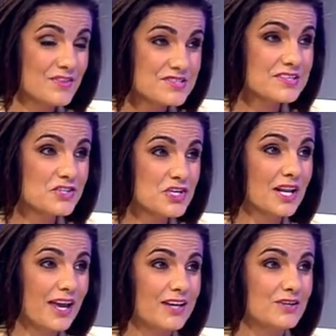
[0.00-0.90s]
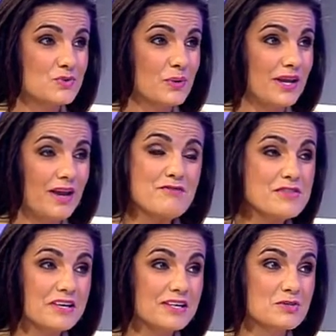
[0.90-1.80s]
in this digital age where
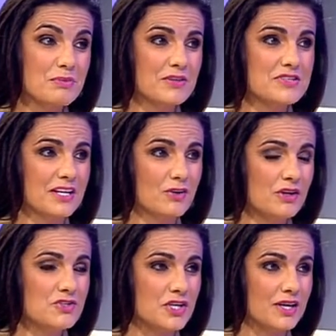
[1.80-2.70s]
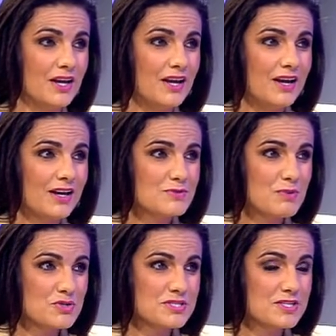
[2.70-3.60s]
everything is about technology, I
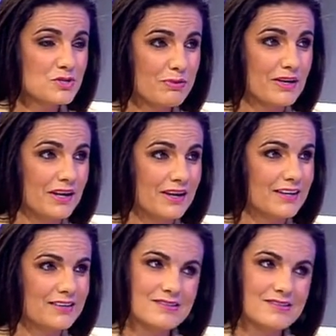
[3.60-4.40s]
suppose disciplining